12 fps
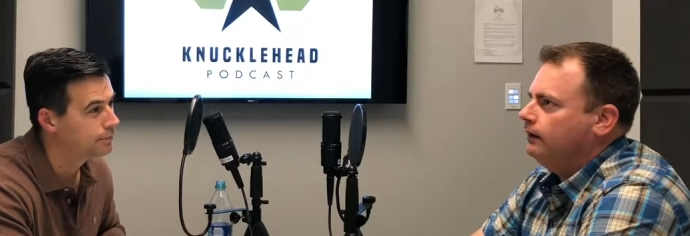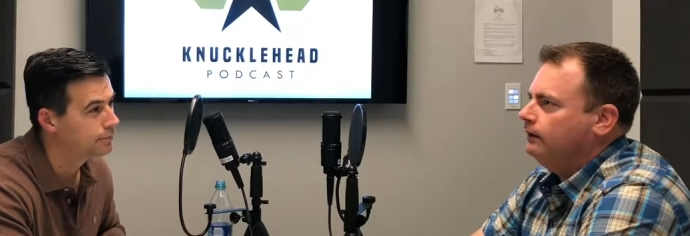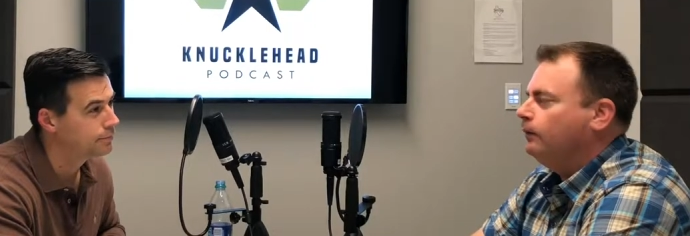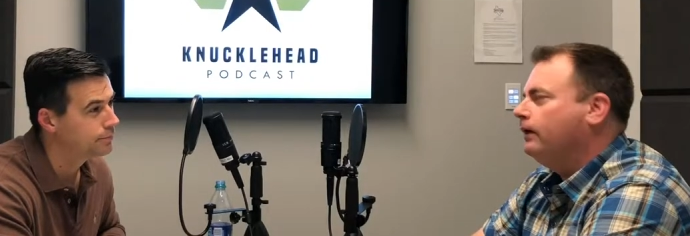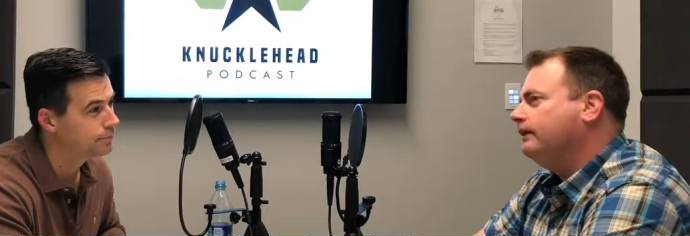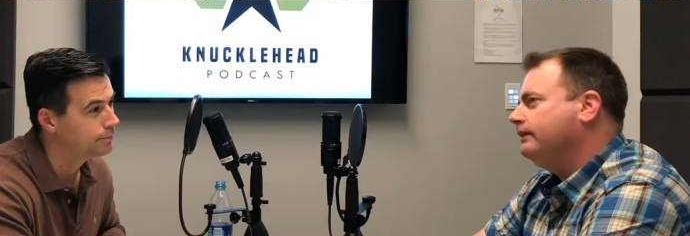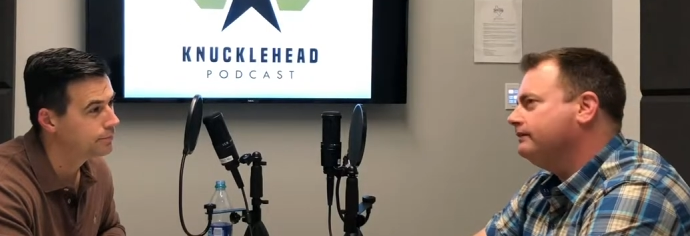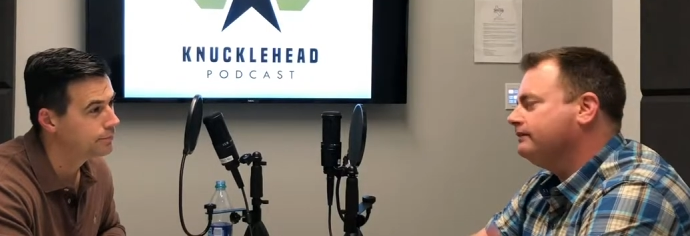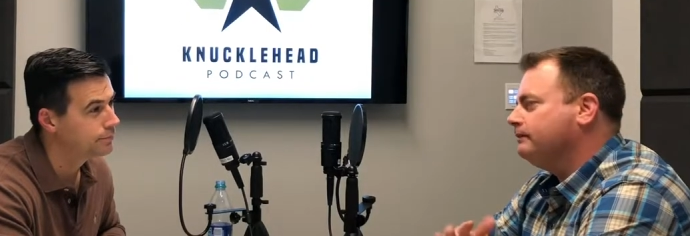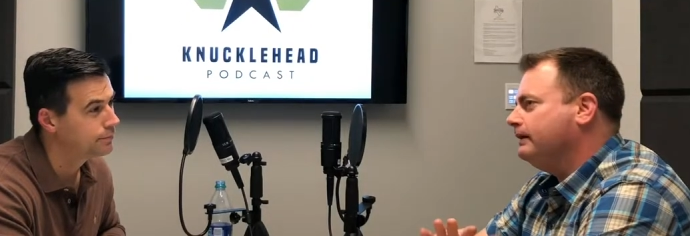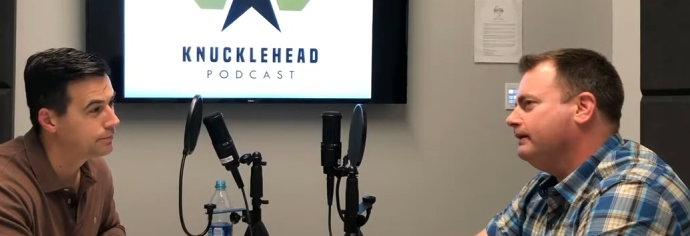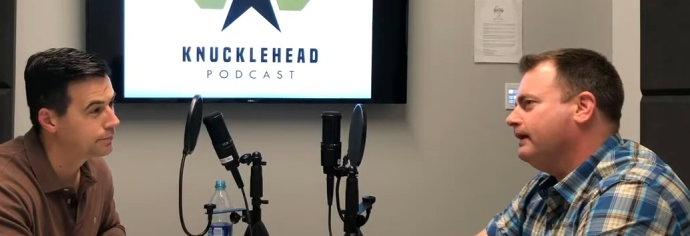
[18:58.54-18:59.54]
Speaker 1: well, this
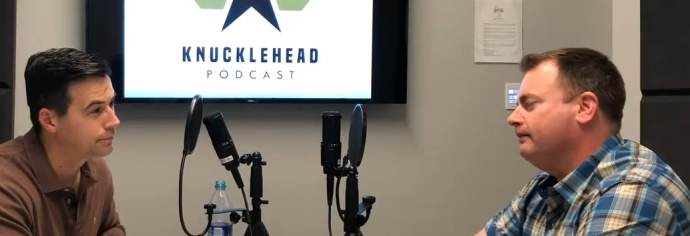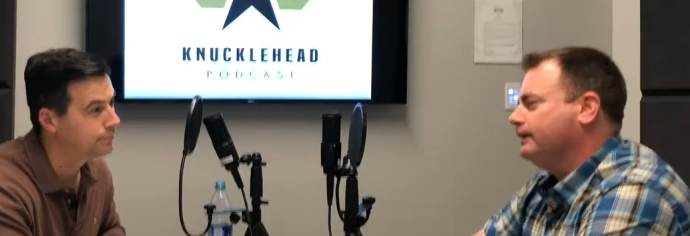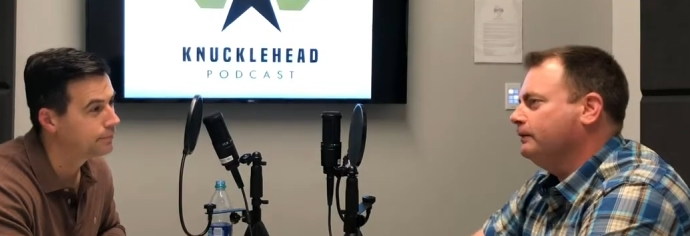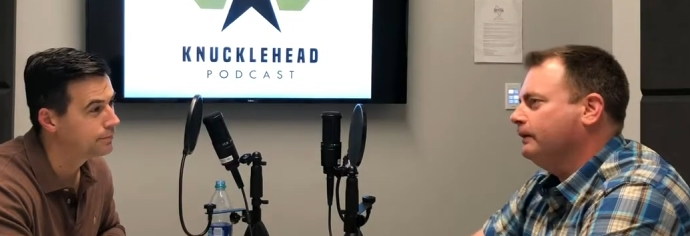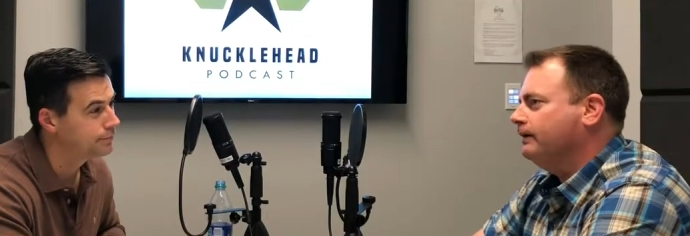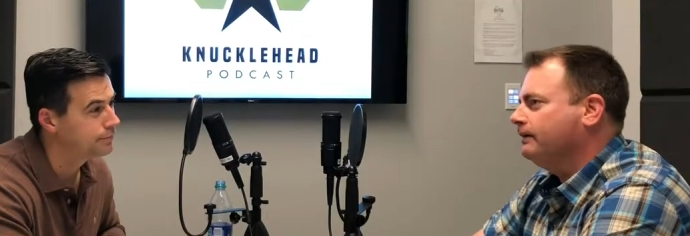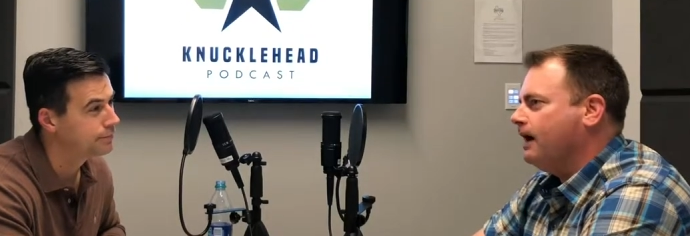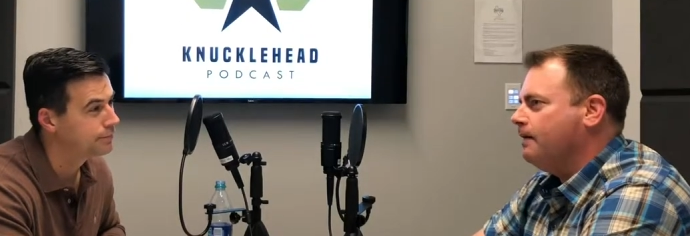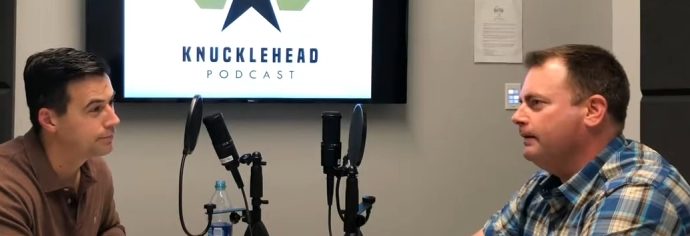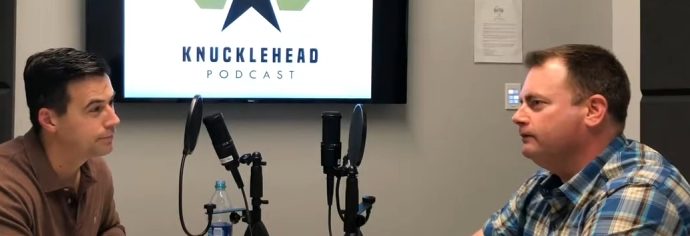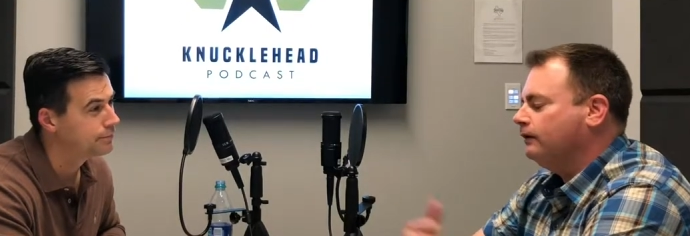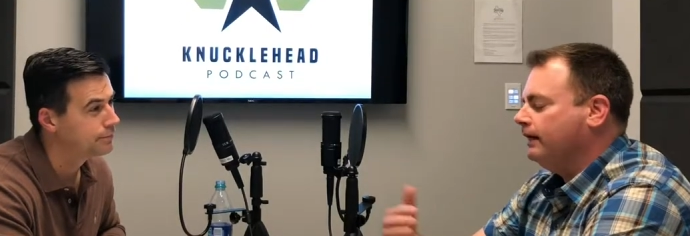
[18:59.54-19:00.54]
is me kind of like a weird
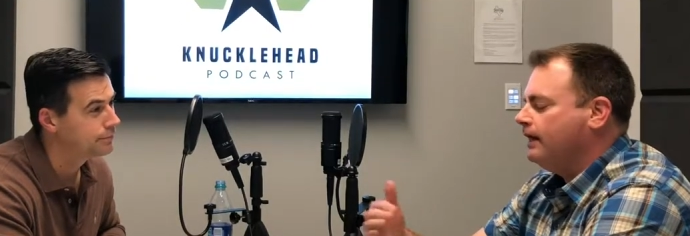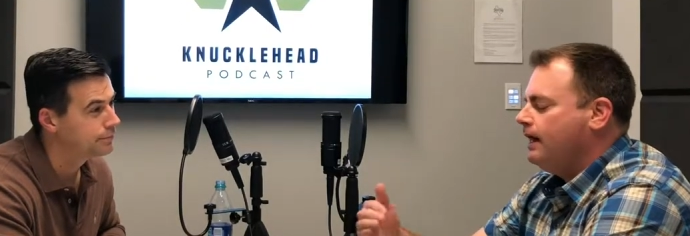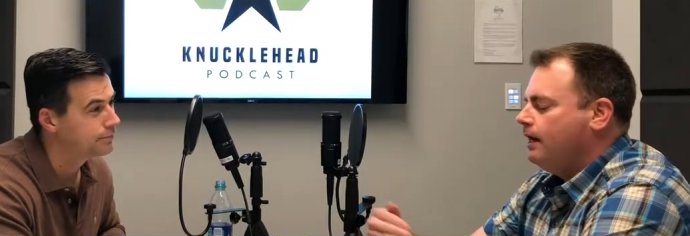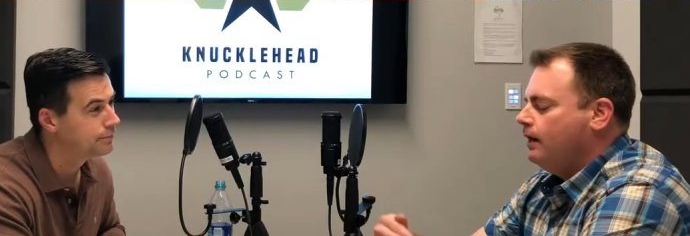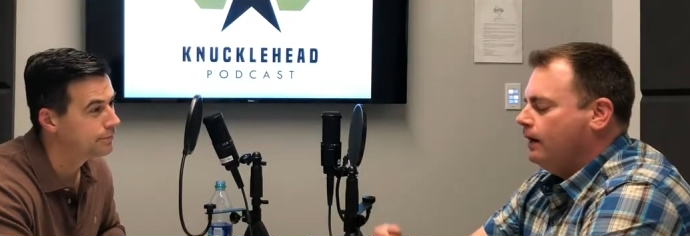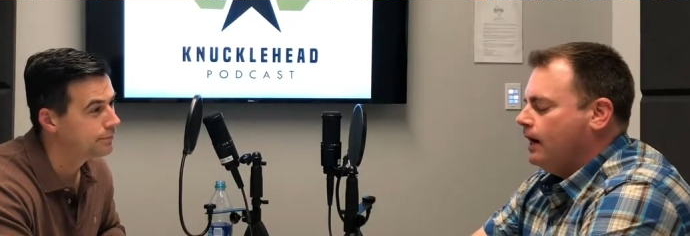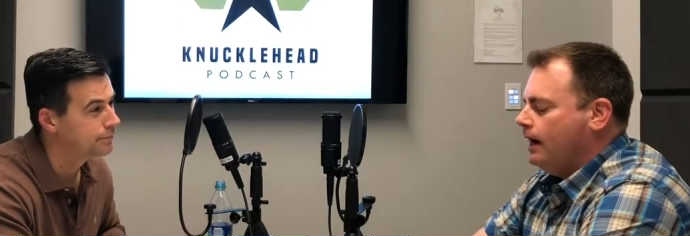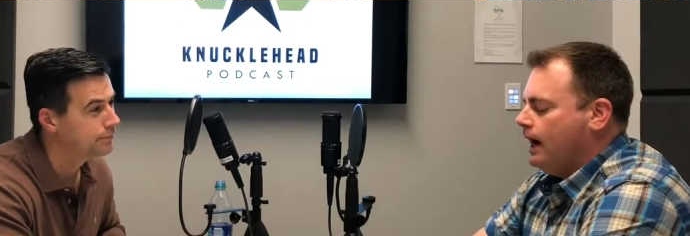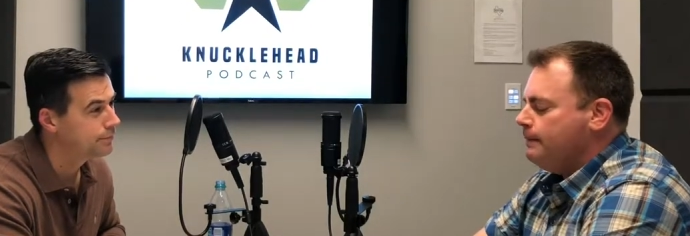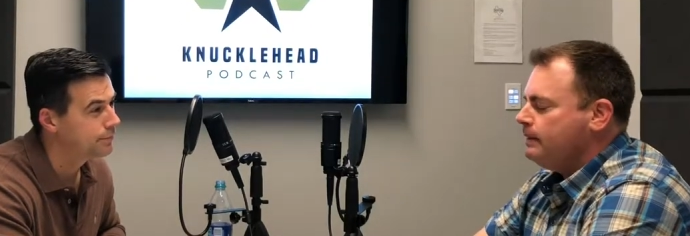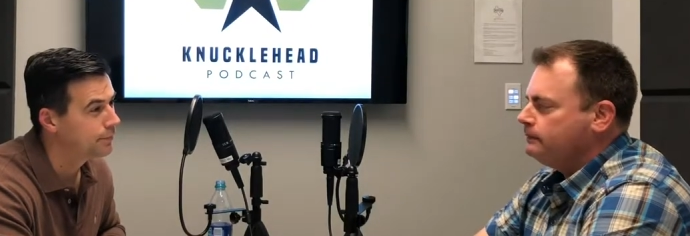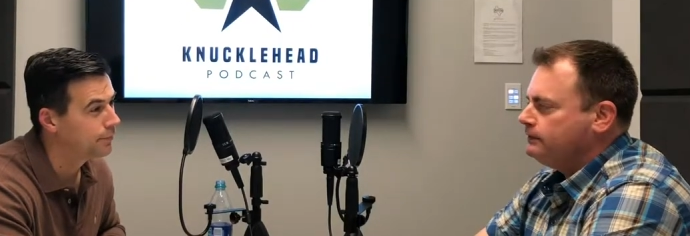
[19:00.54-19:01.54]
comment. So, like,
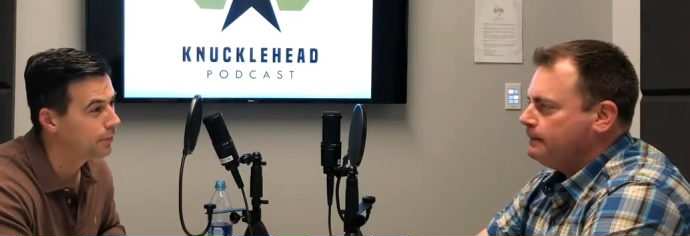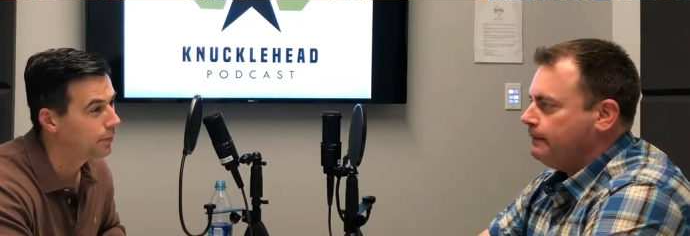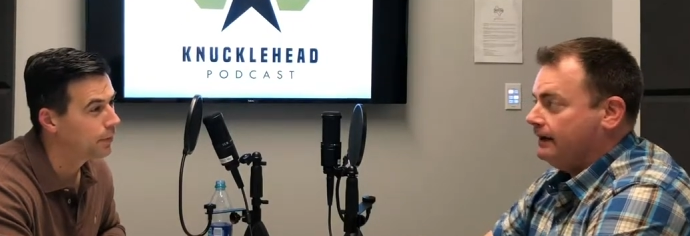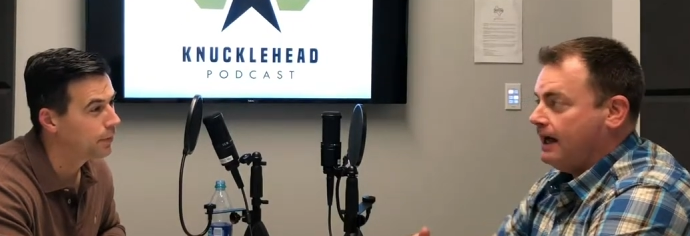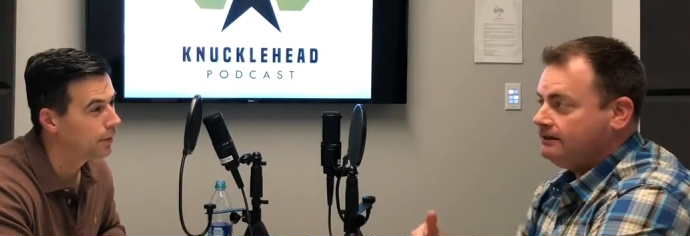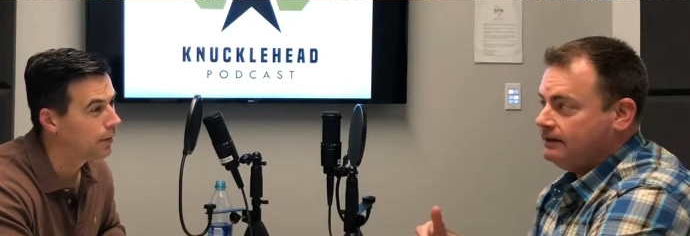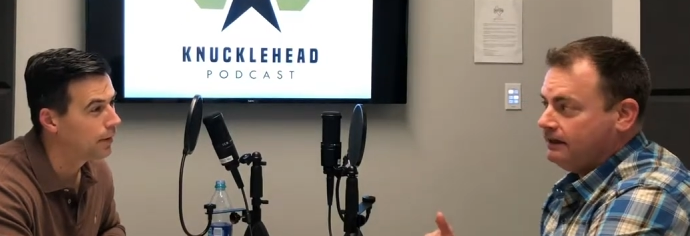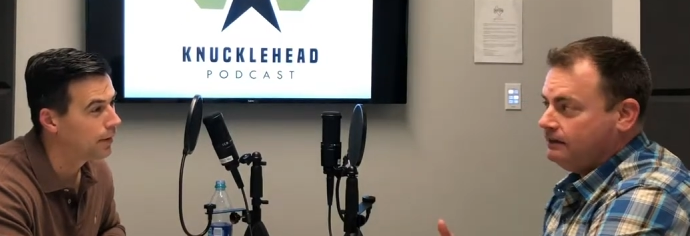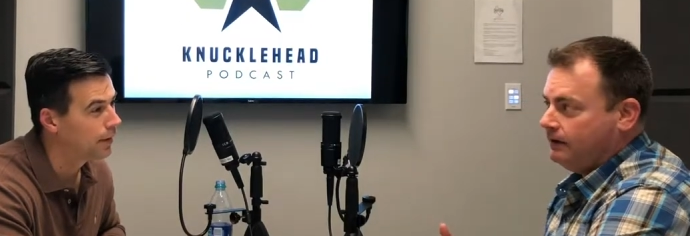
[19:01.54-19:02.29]
I made a mistake by not taking